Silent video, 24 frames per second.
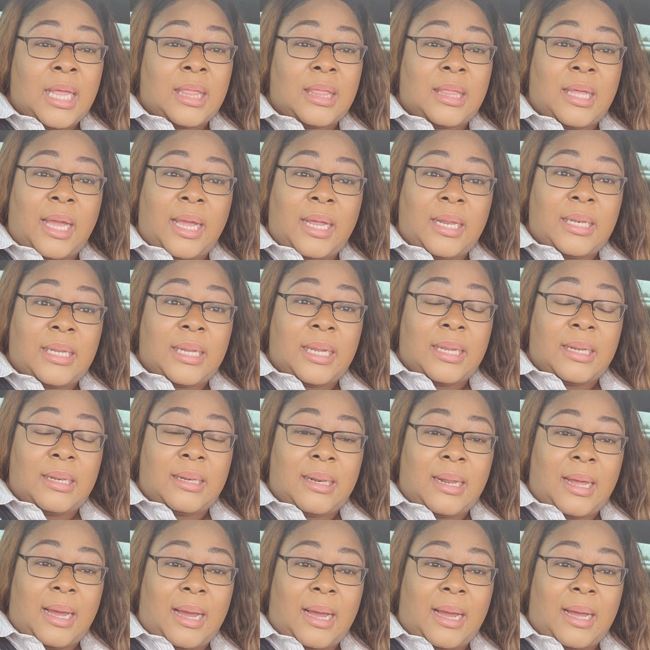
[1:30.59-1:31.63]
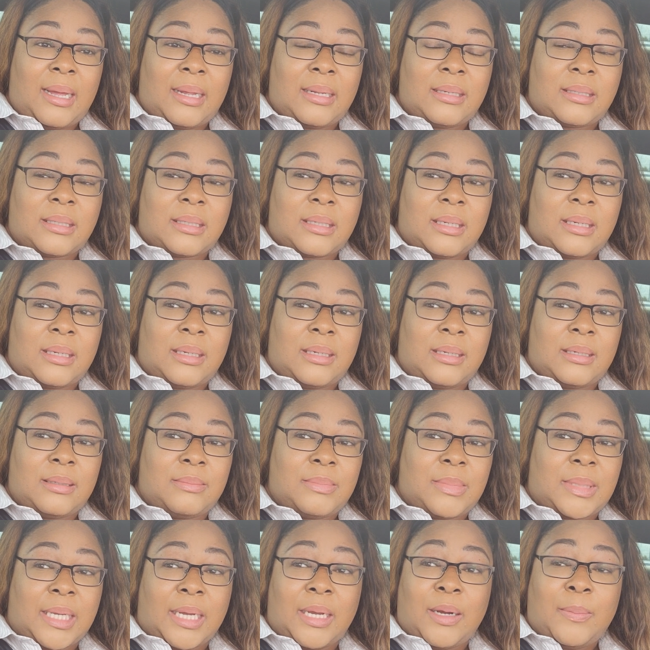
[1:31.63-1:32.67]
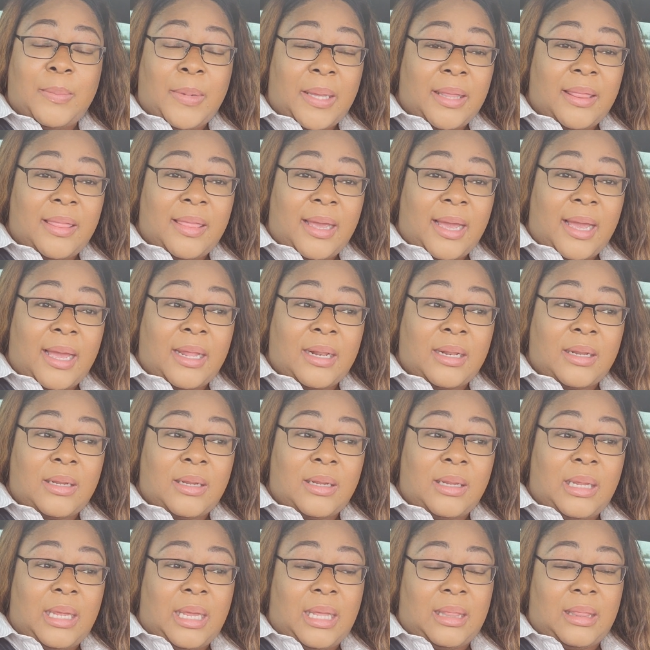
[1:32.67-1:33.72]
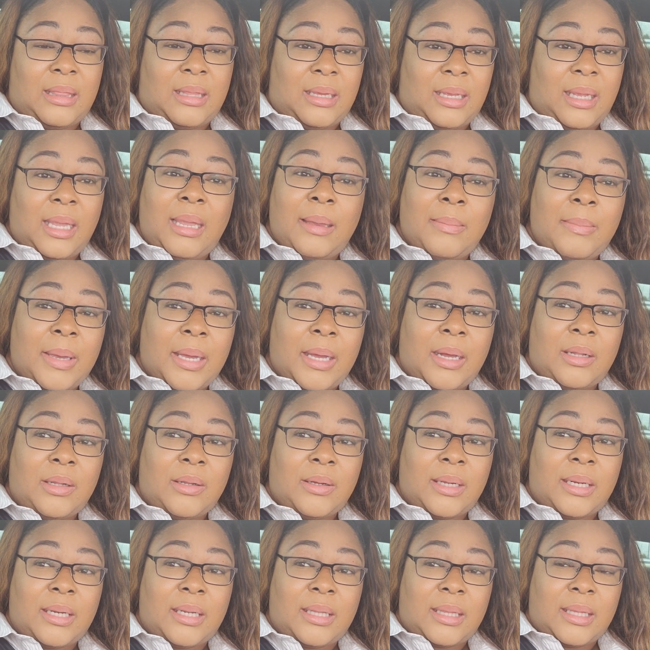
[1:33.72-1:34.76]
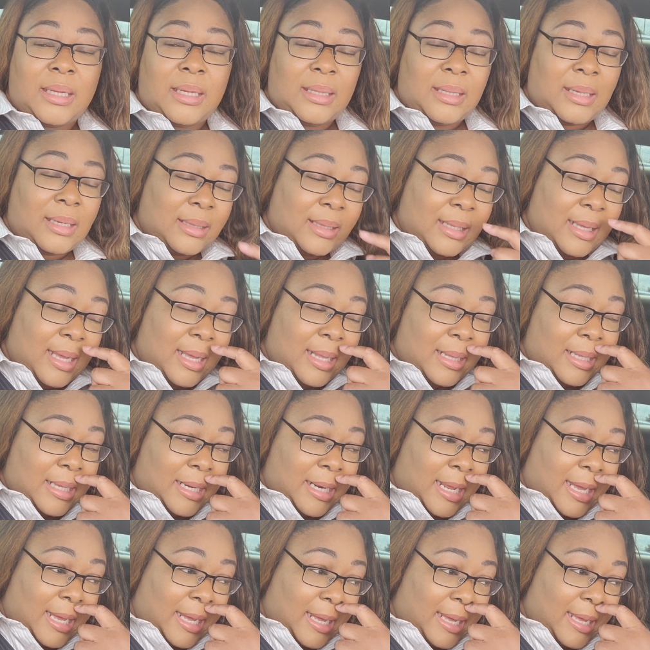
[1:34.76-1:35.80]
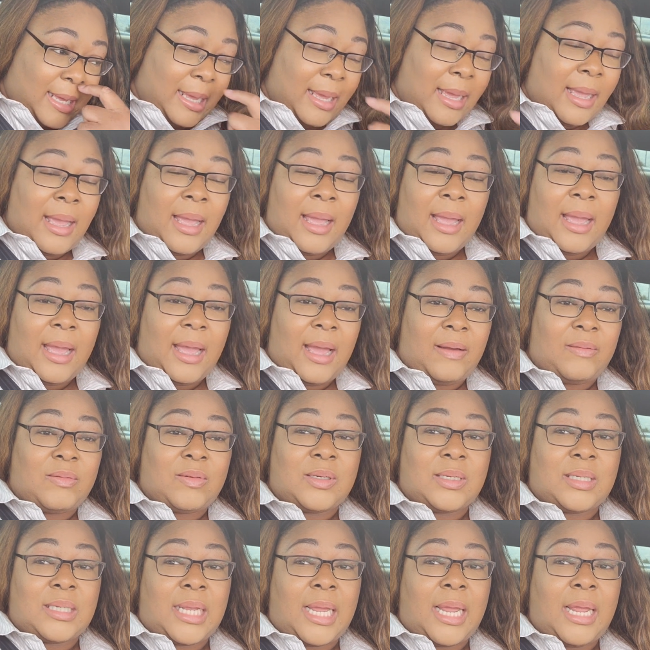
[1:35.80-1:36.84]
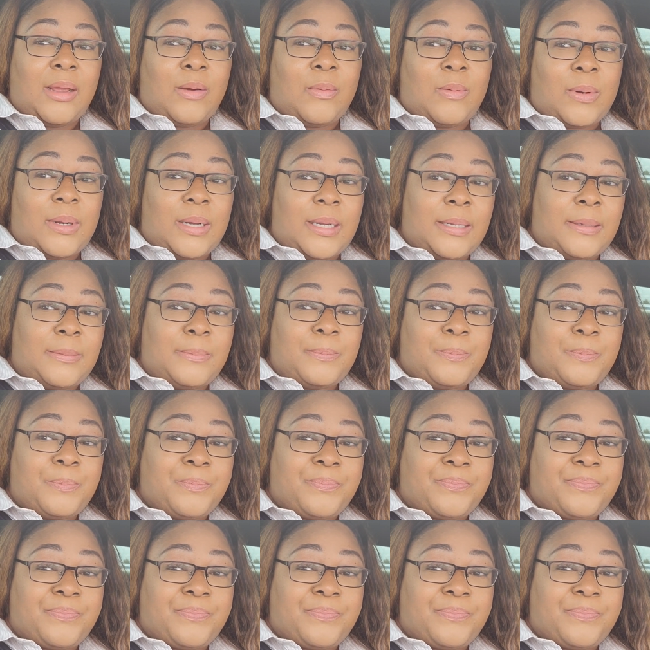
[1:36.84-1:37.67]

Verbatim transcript: They did not um, tell me that in the email or anything like that, that I have to take one.